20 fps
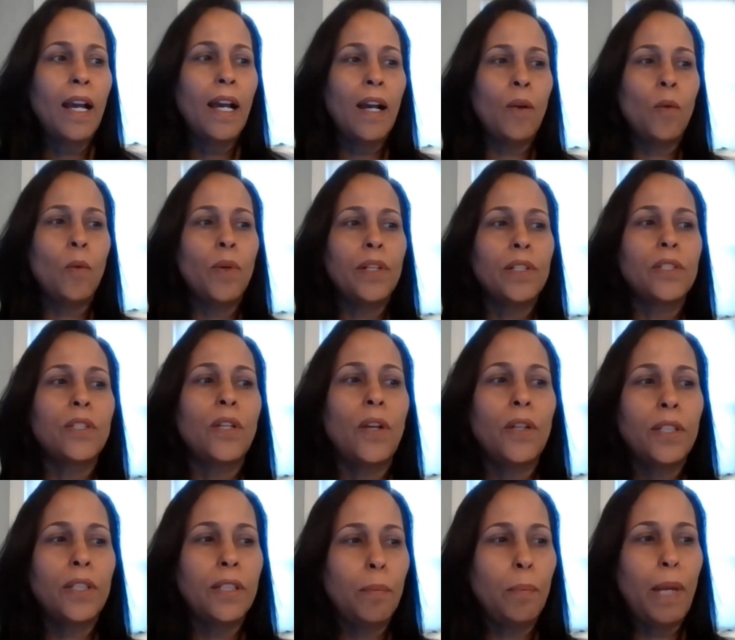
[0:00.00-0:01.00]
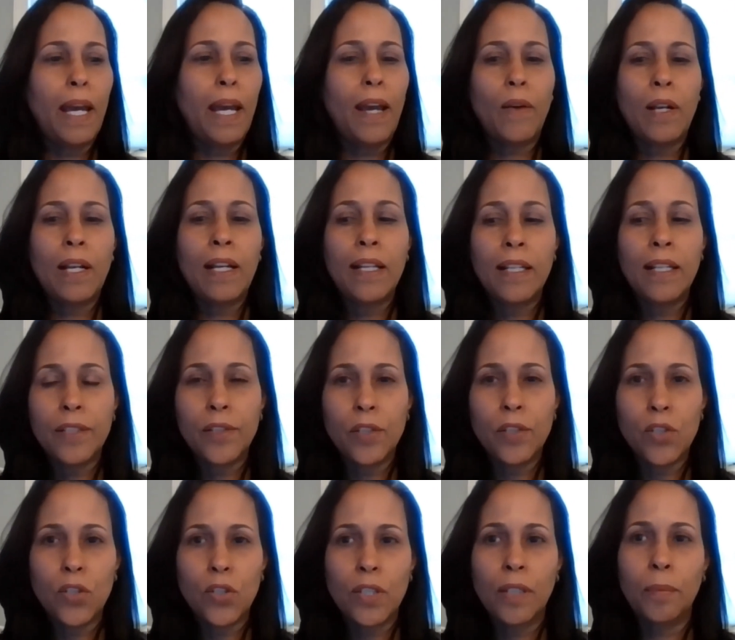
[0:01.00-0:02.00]
we're talking about
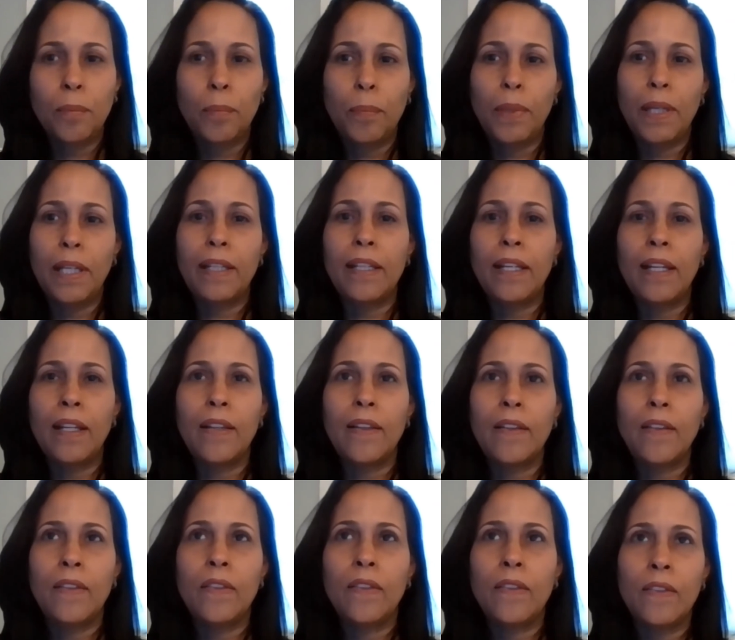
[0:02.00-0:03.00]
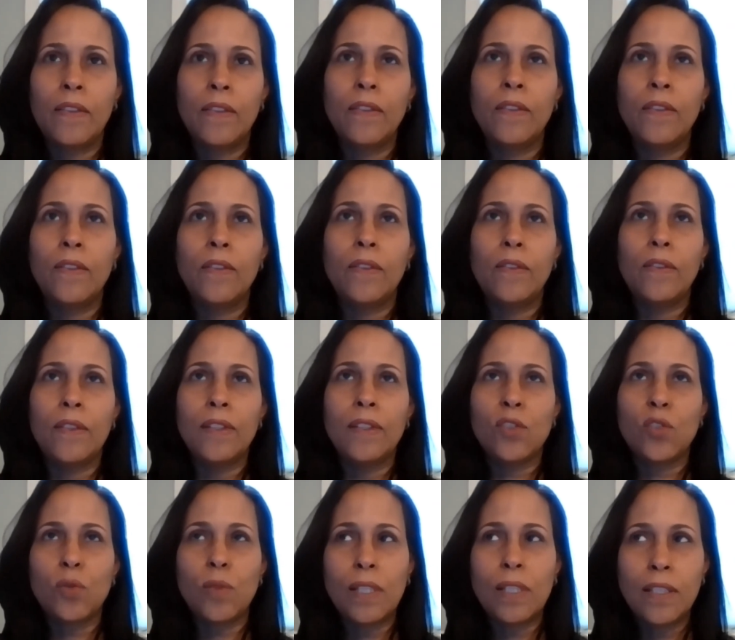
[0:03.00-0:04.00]
leadership, but
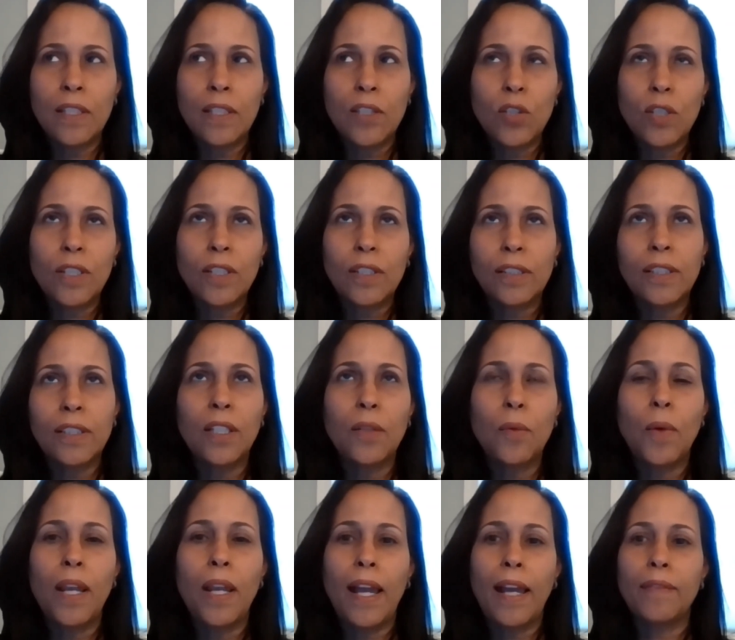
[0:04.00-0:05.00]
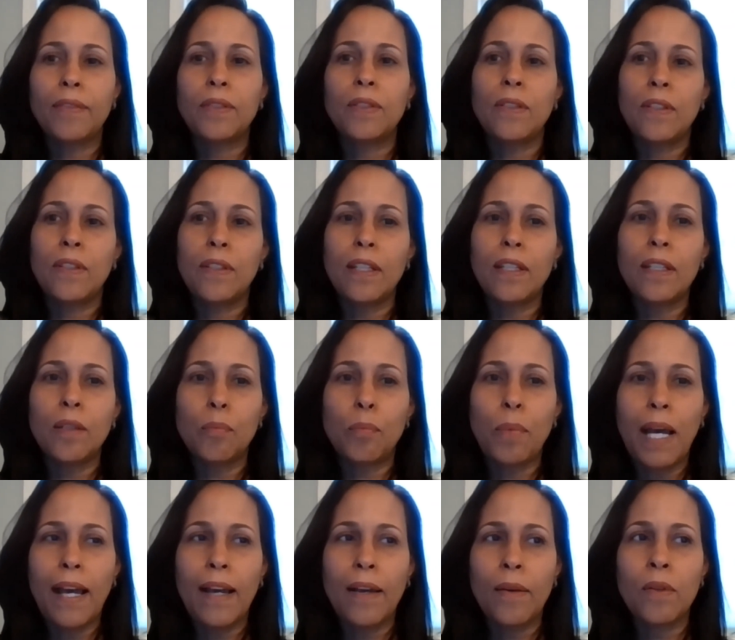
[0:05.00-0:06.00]
strategically we have to think
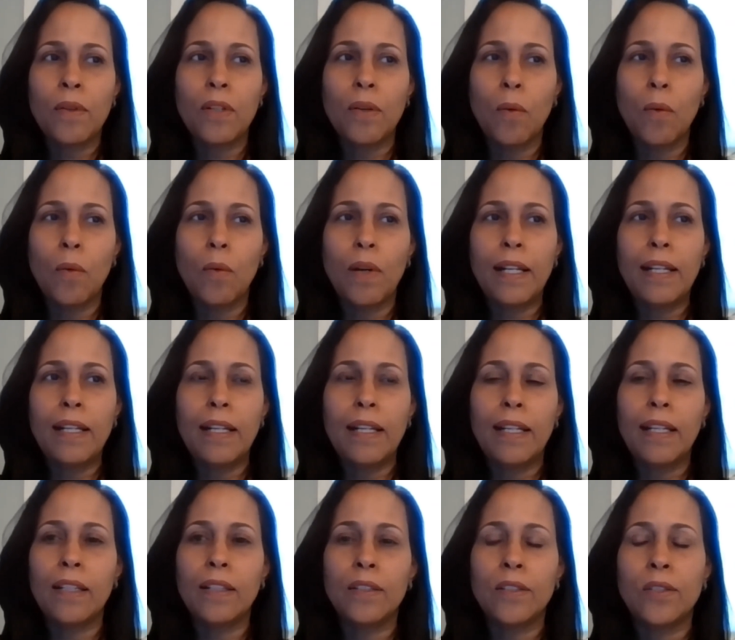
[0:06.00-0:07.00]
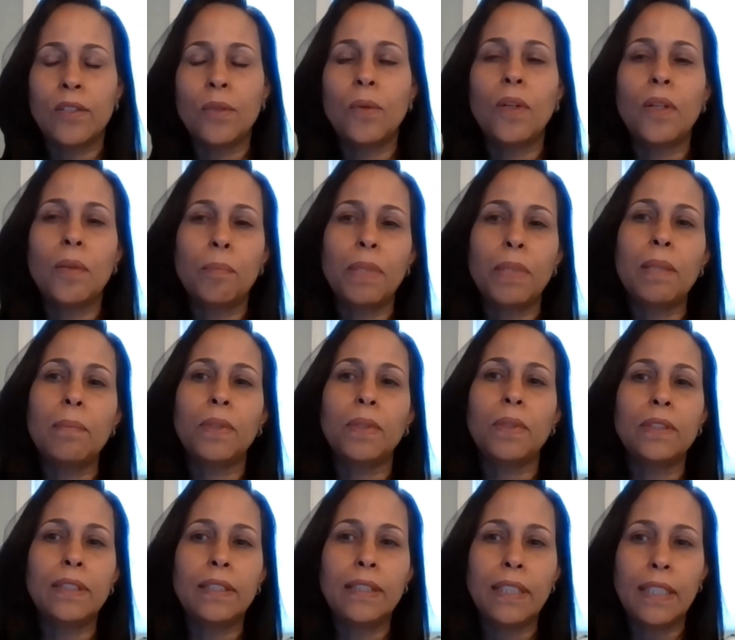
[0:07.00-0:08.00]
about, what do our
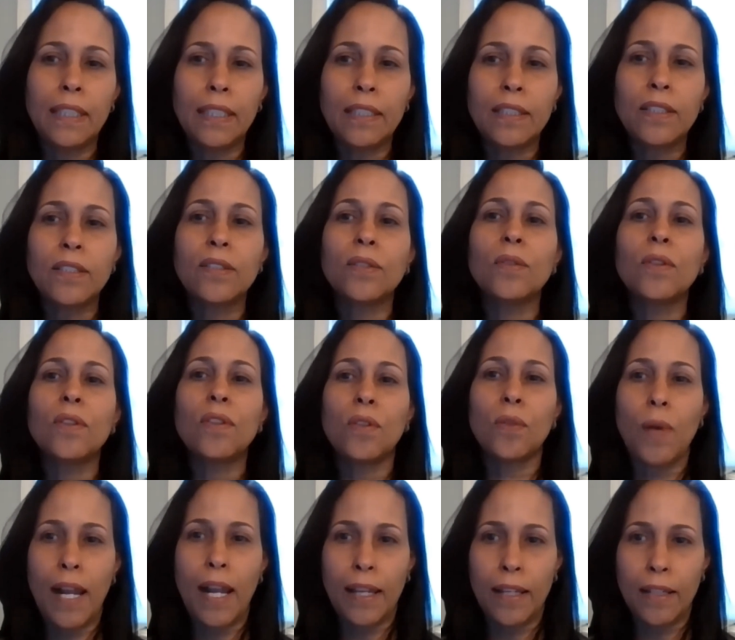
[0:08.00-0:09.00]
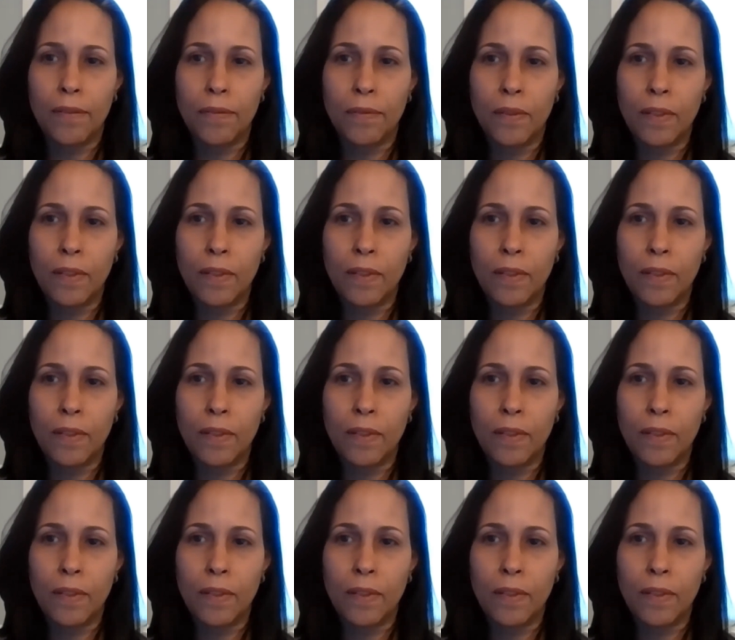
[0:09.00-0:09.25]
people need to thrive,